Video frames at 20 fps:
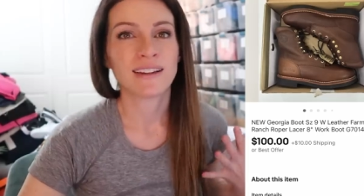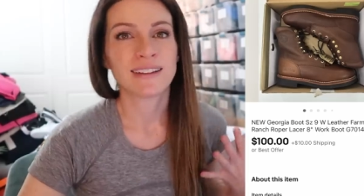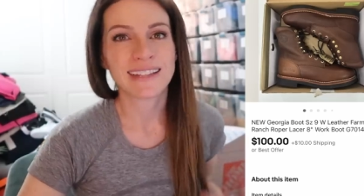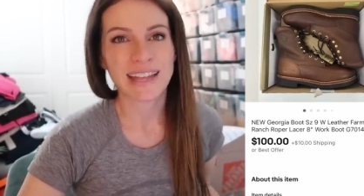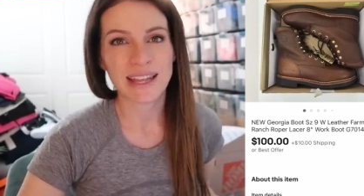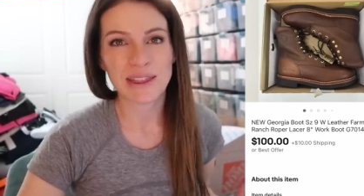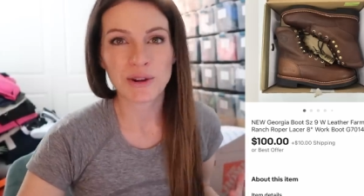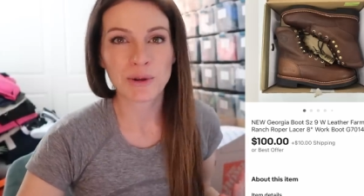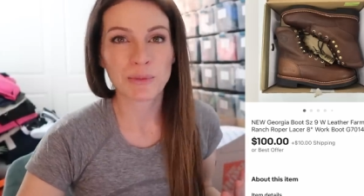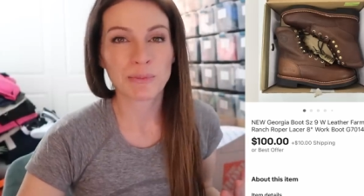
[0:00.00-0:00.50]

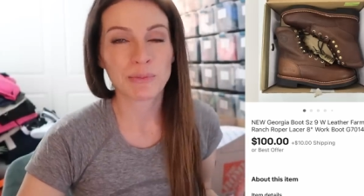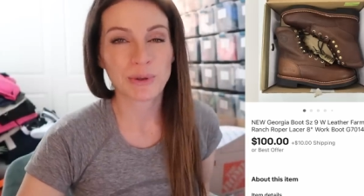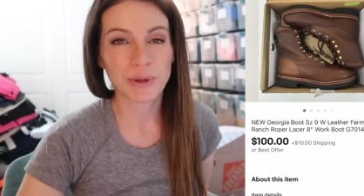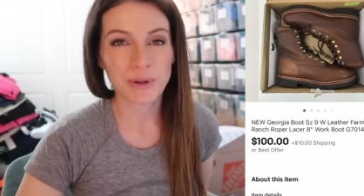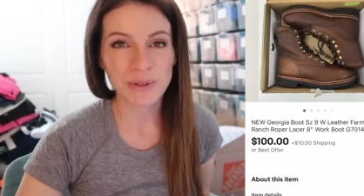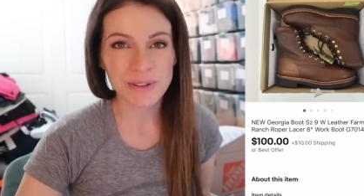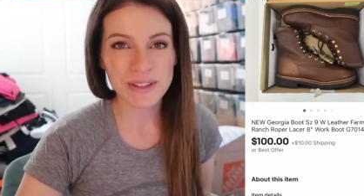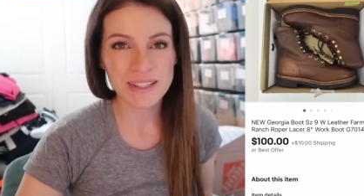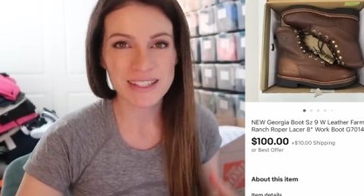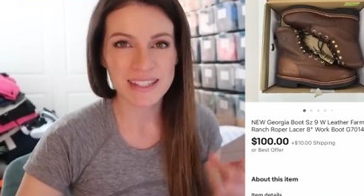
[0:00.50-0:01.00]
leather
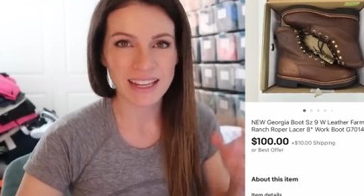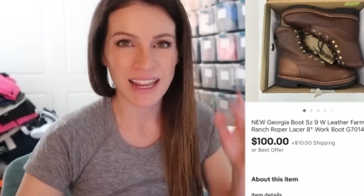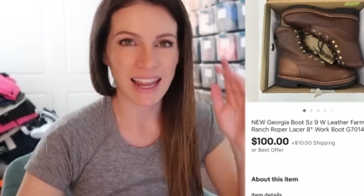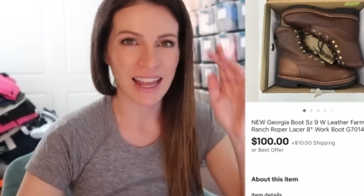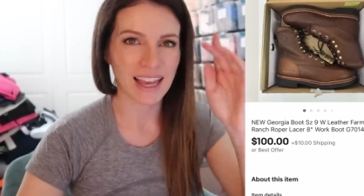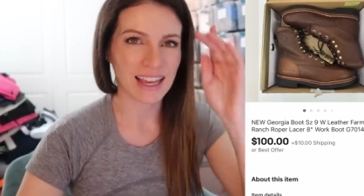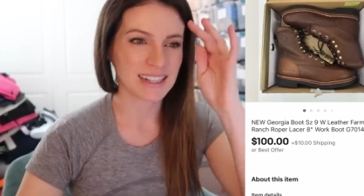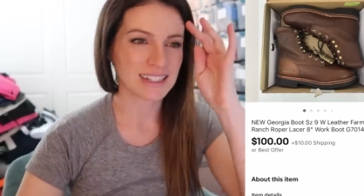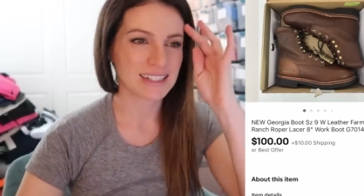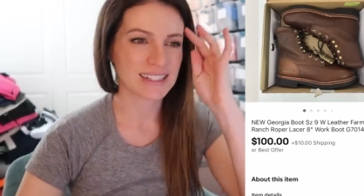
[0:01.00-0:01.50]
boots,
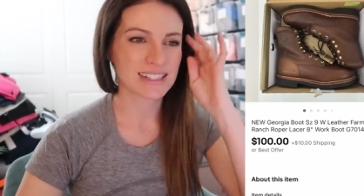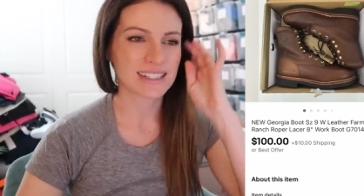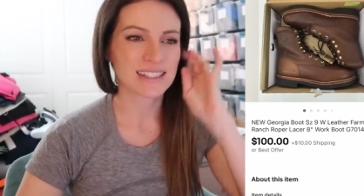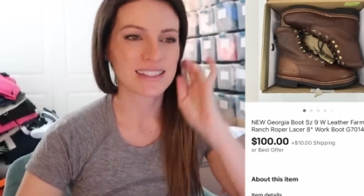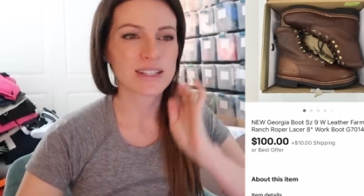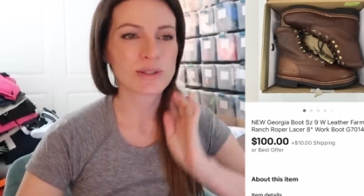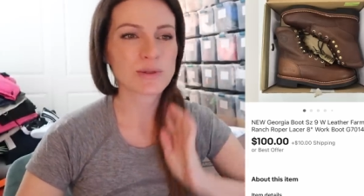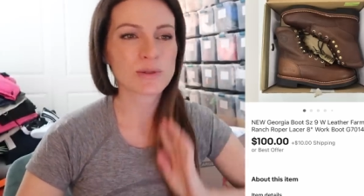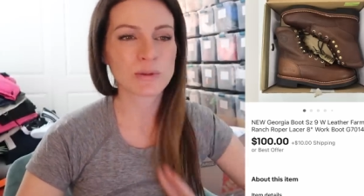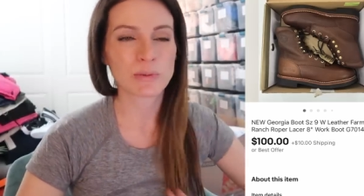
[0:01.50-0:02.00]
and
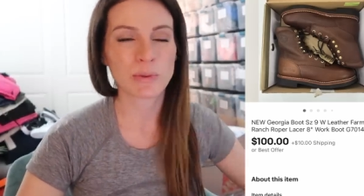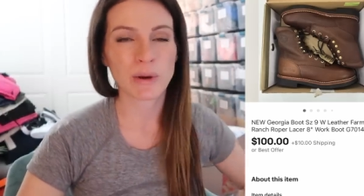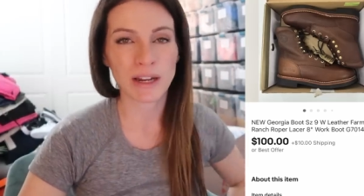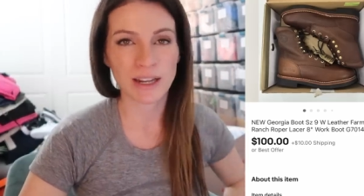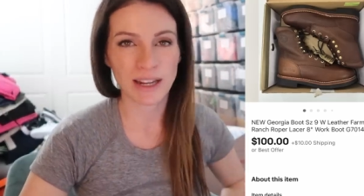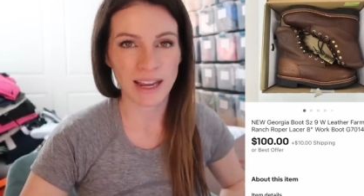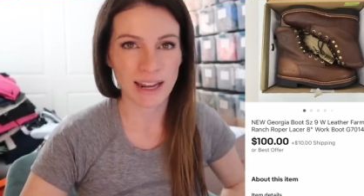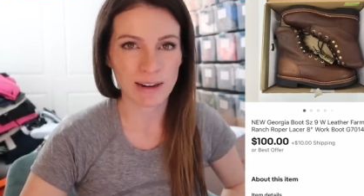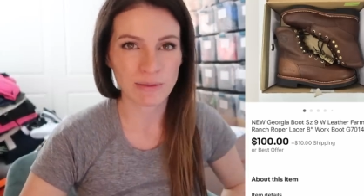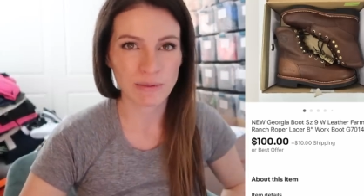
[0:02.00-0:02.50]
this was a brand
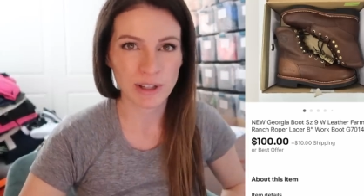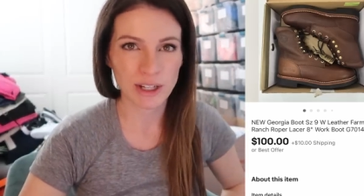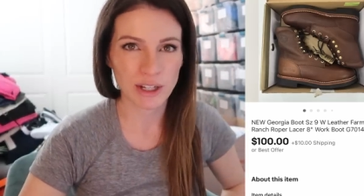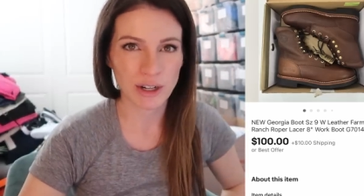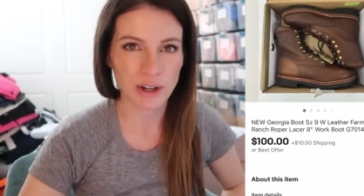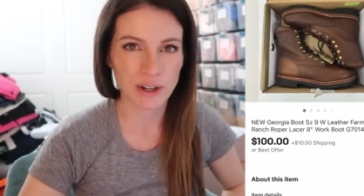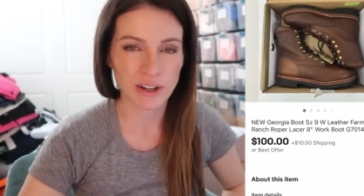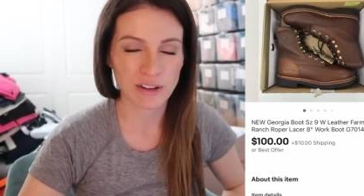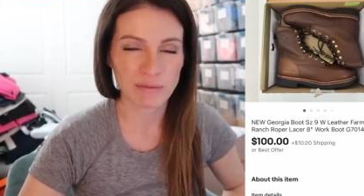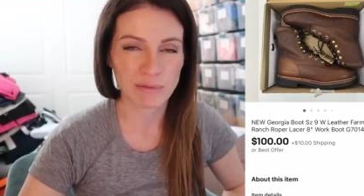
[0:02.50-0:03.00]
I hadn't really
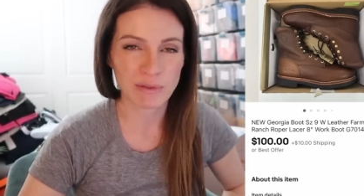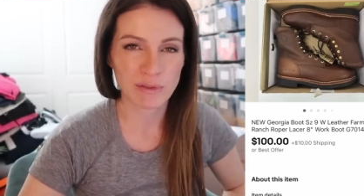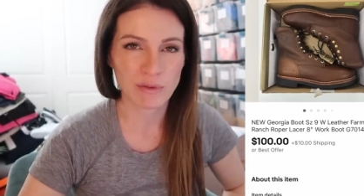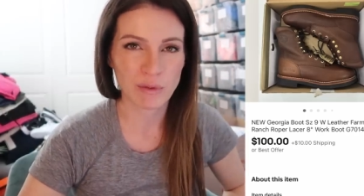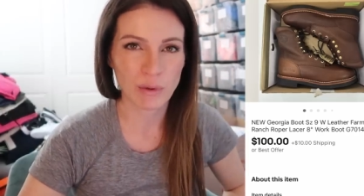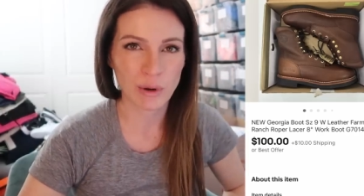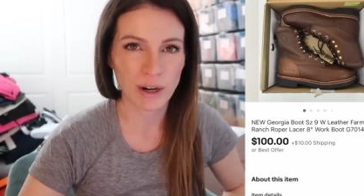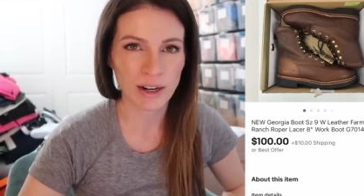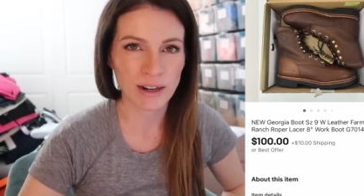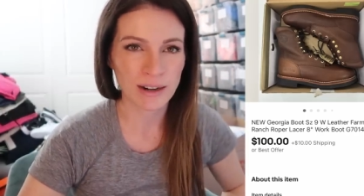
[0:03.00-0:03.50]
heard of
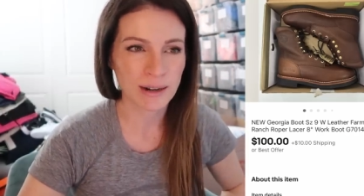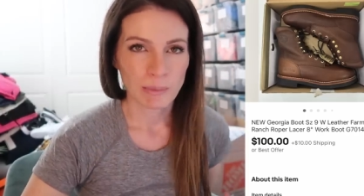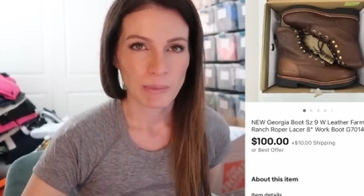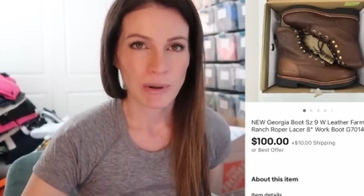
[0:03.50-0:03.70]
before,